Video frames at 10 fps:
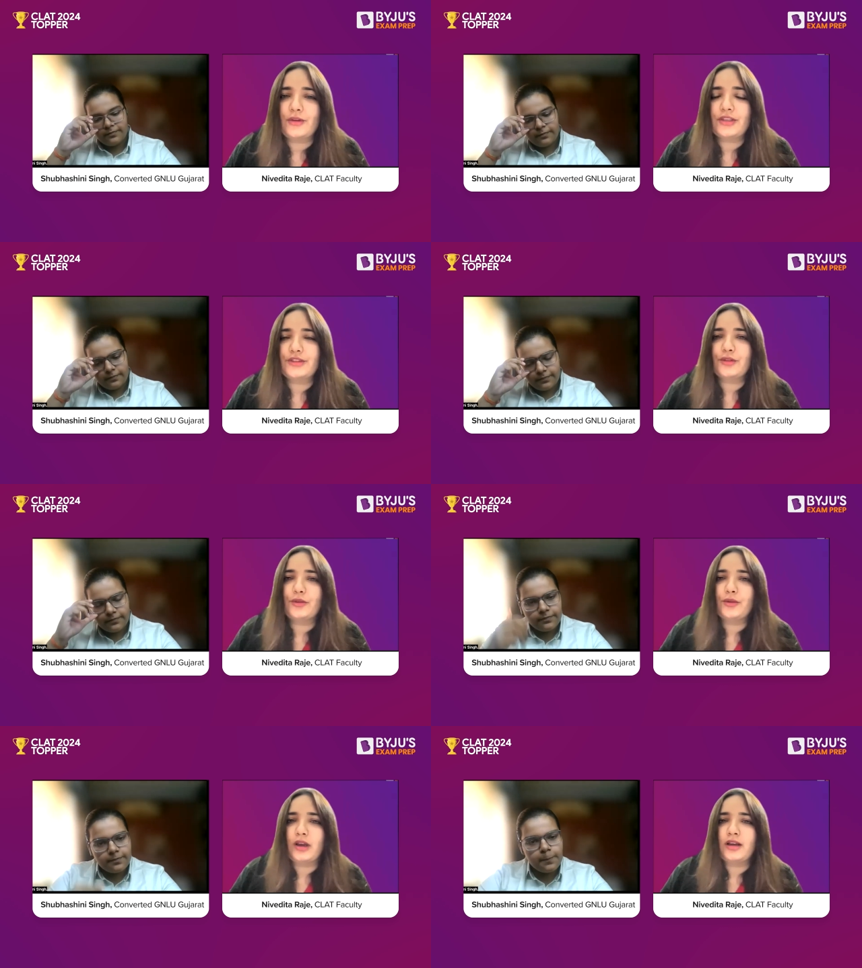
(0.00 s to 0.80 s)
Speaker 1: Okay,
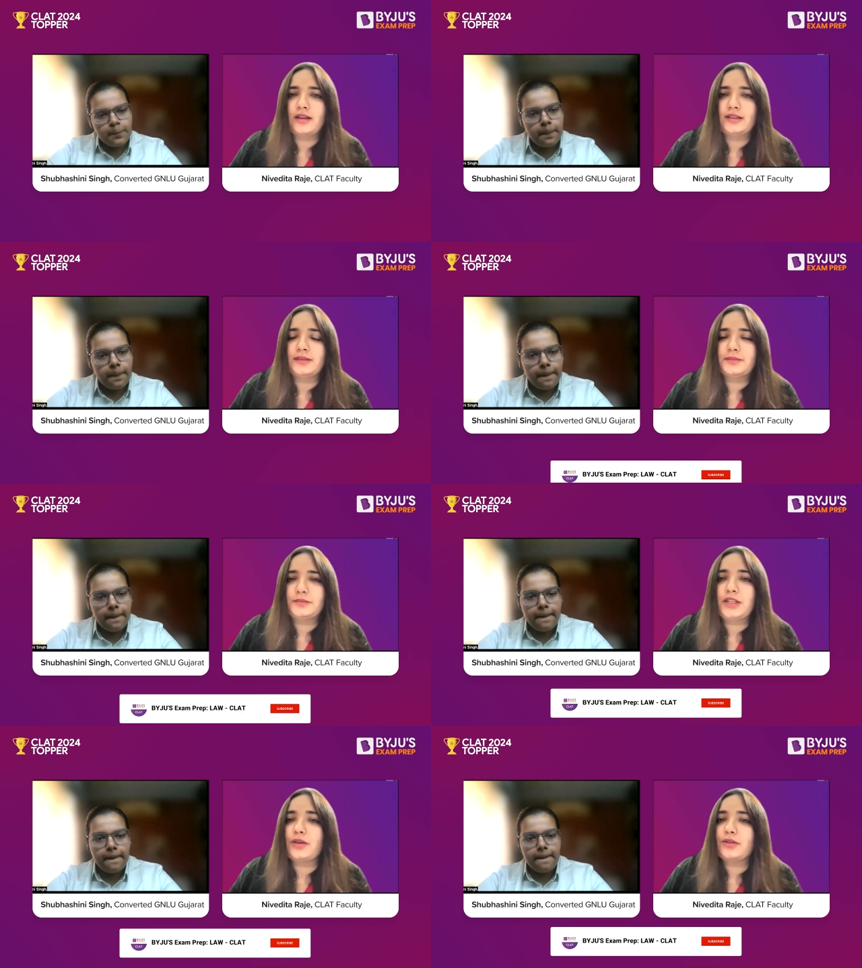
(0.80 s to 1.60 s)
so uh,
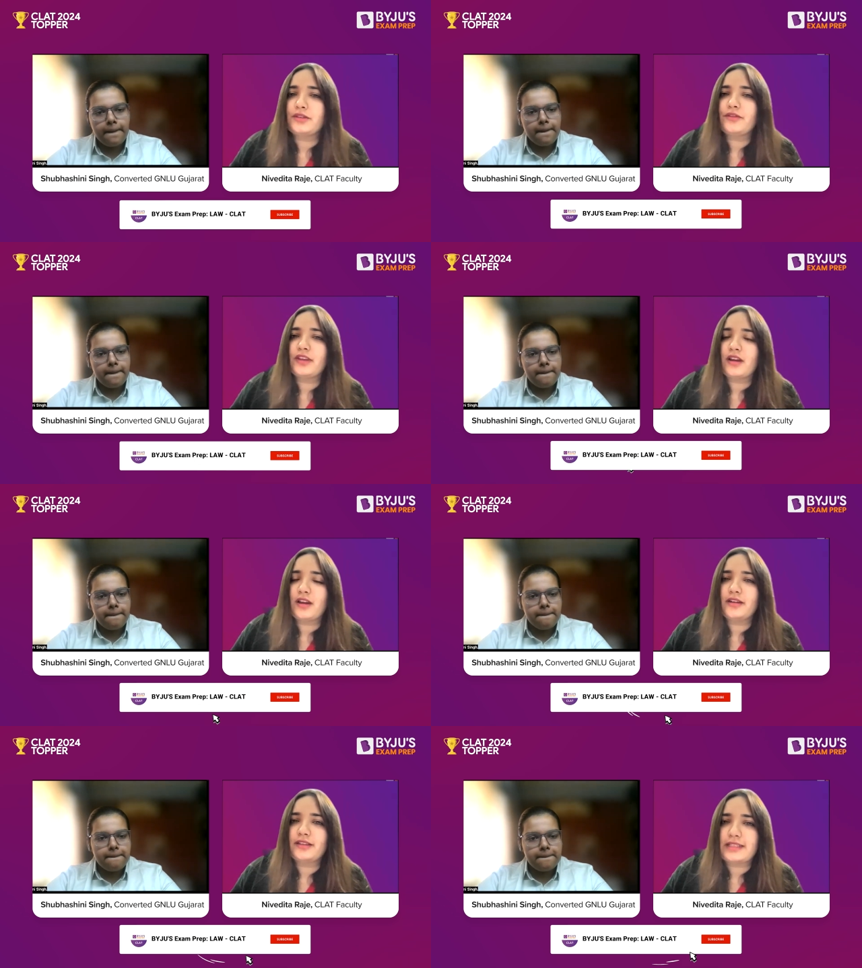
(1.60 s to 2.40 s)
now that we
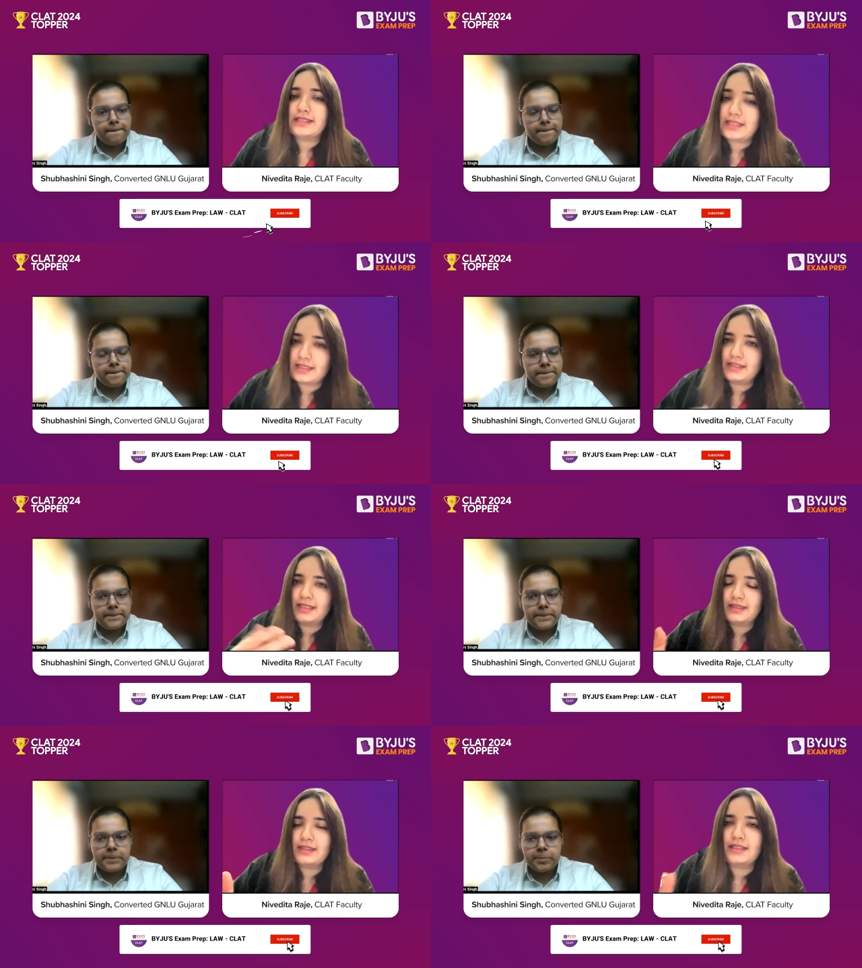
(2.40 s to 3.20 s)
are
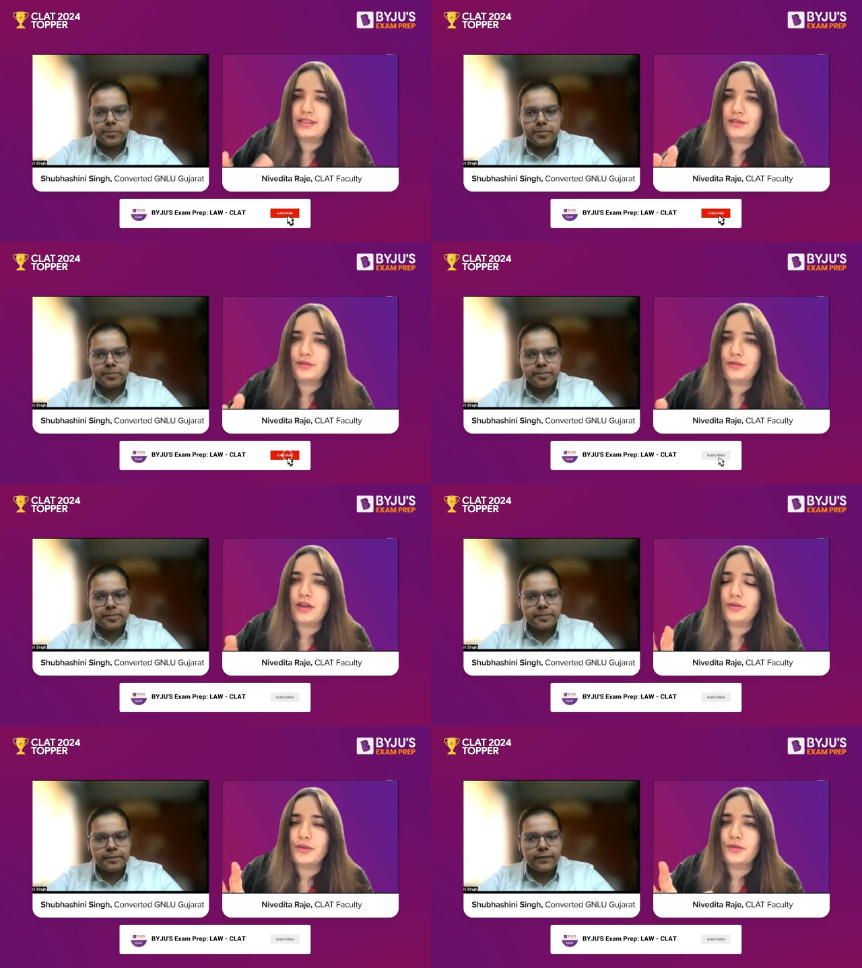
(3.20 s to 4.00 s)
discussing this, you know,
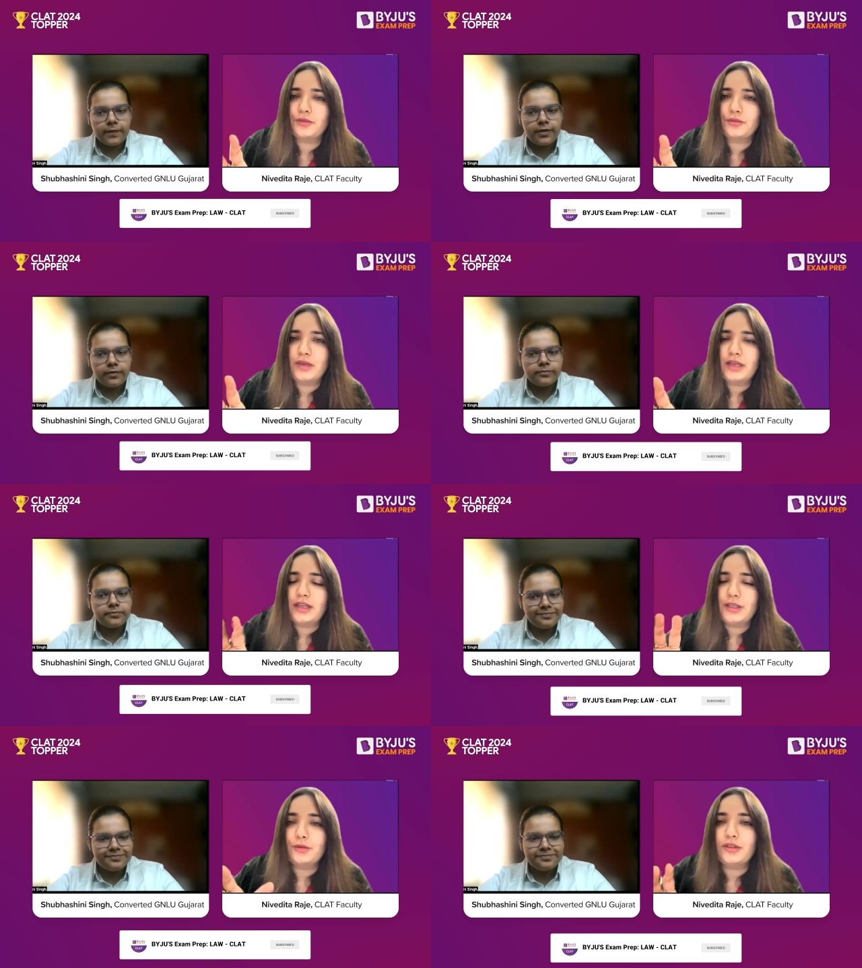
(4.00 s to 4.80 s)
how you
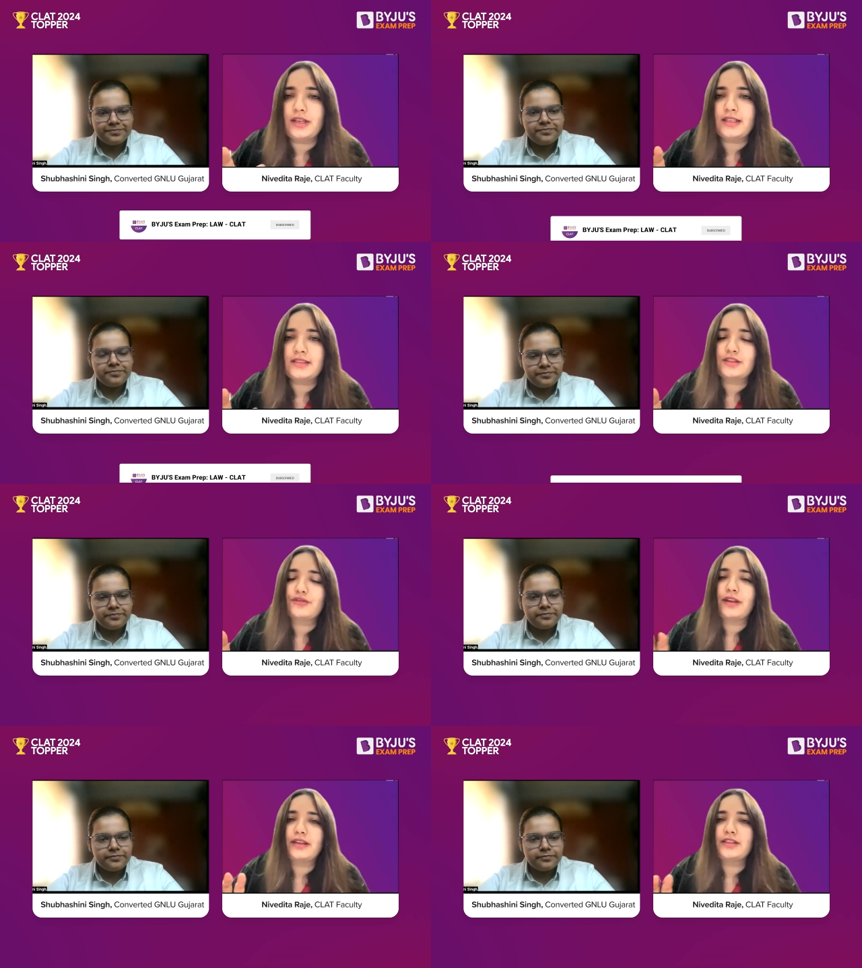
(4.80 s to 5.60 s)
utilize the
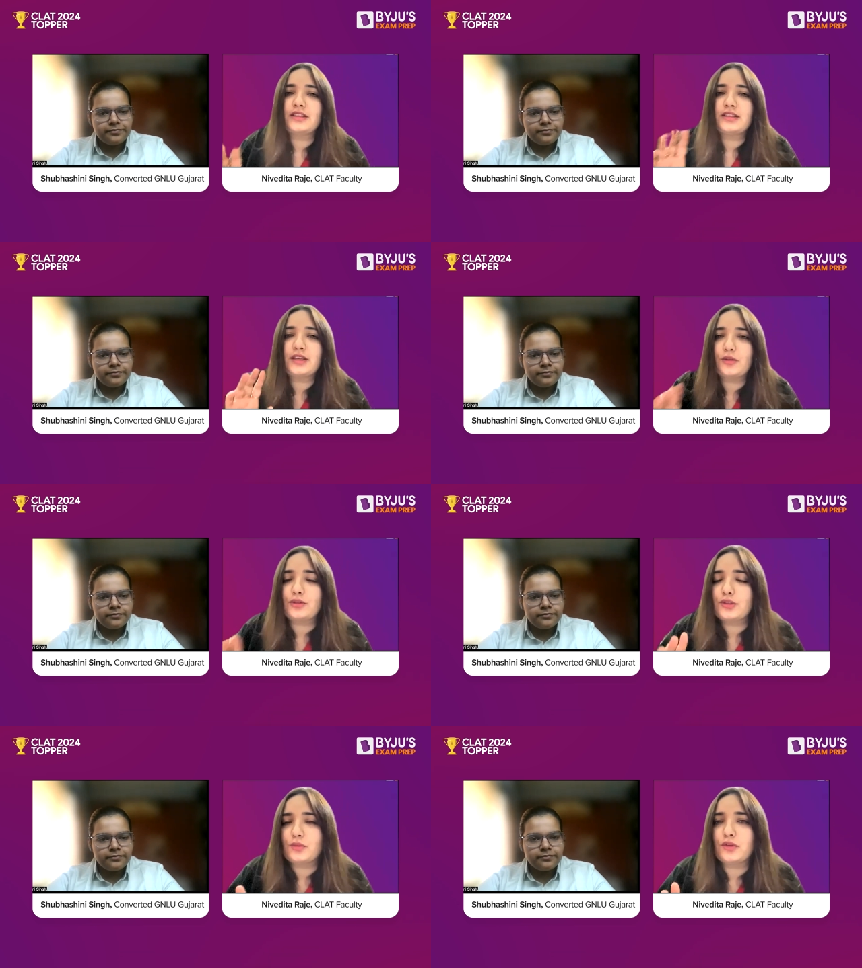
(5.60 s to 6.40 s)
strategies, I
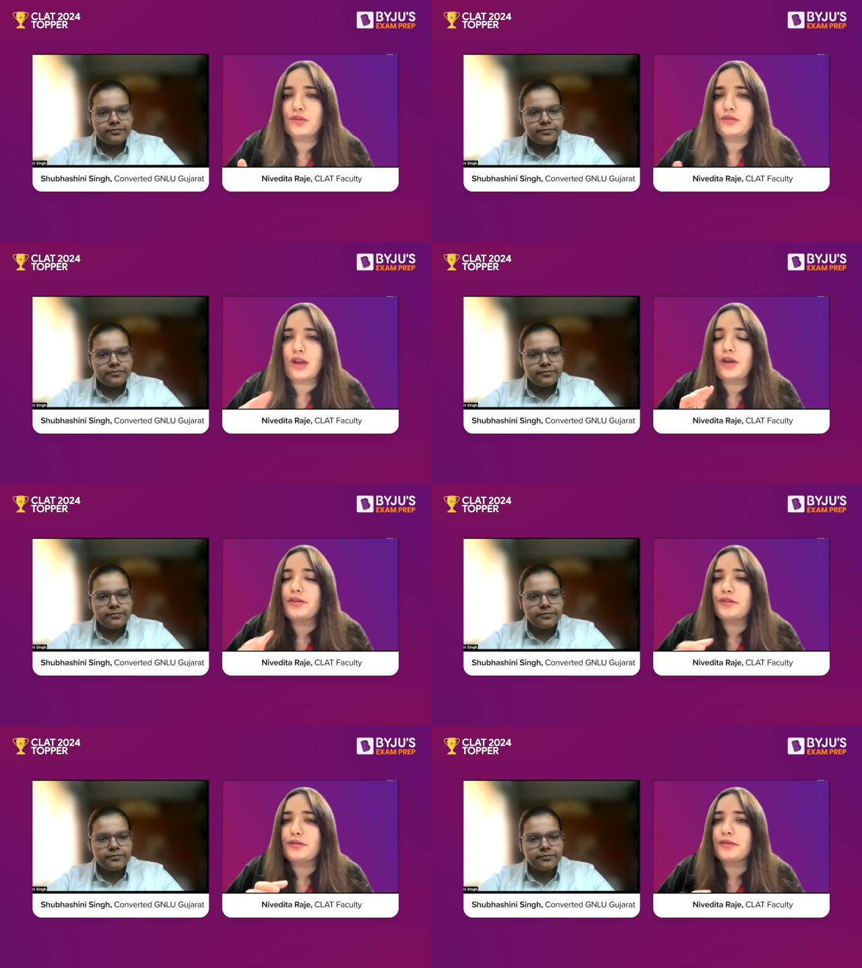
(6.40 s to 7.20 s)
also want to know how
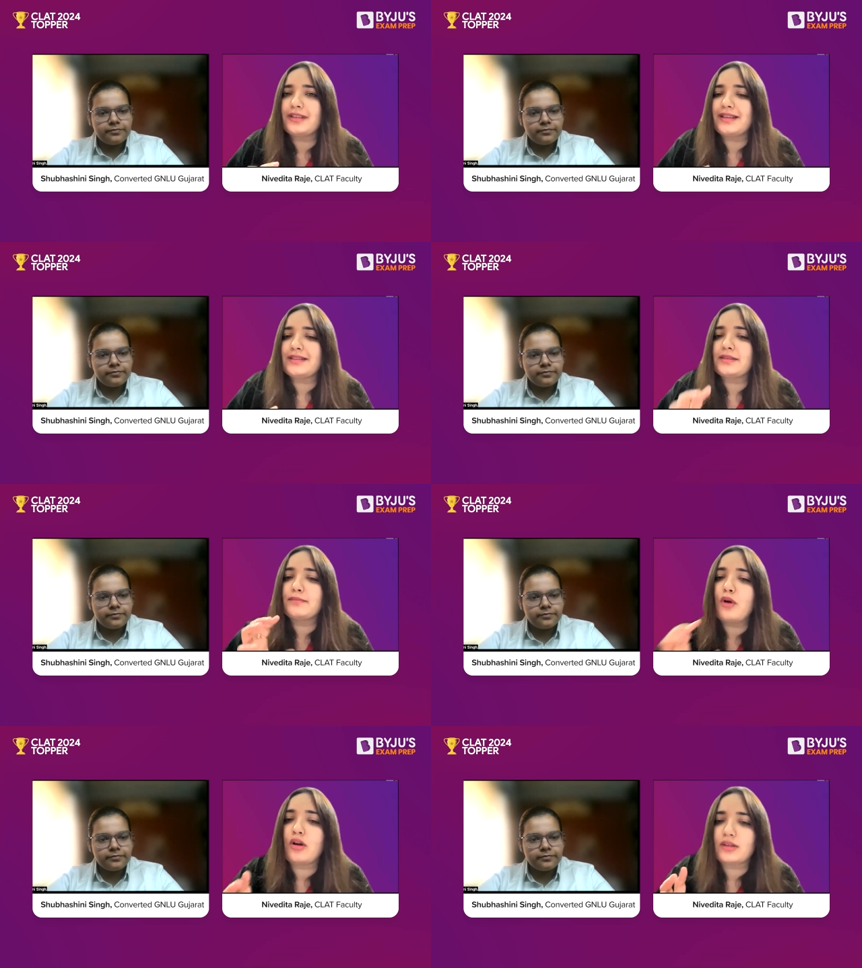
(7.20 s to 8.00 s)
you utilize the
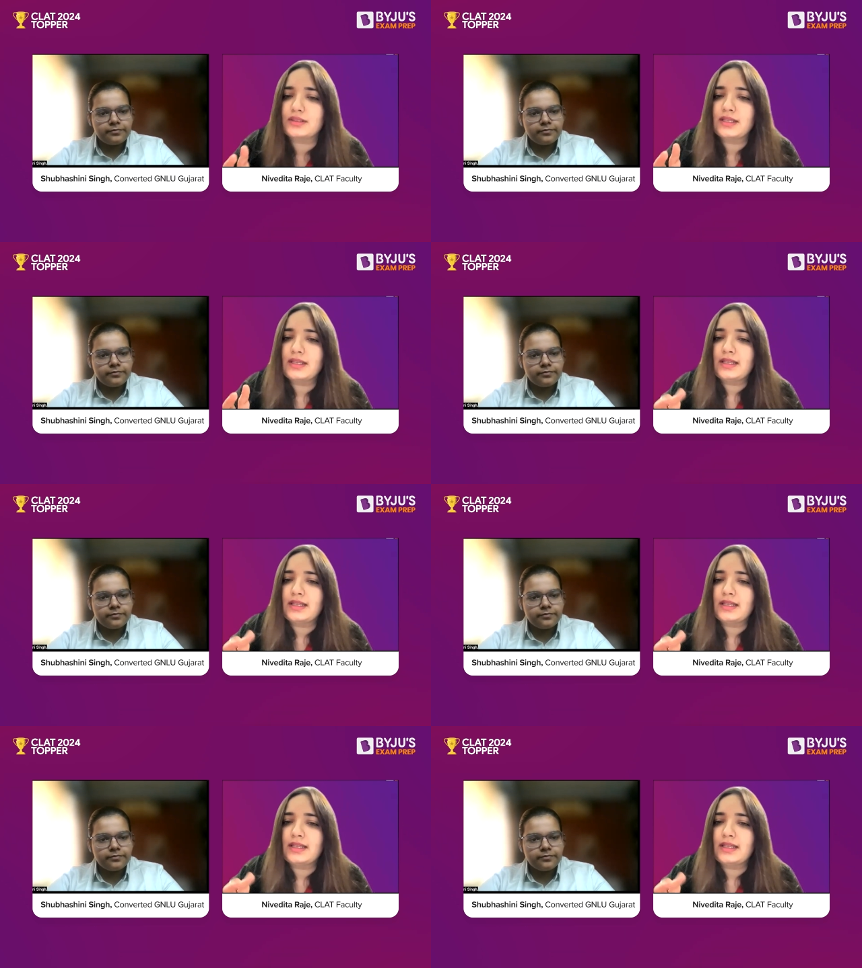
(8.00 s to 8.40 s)
mocks.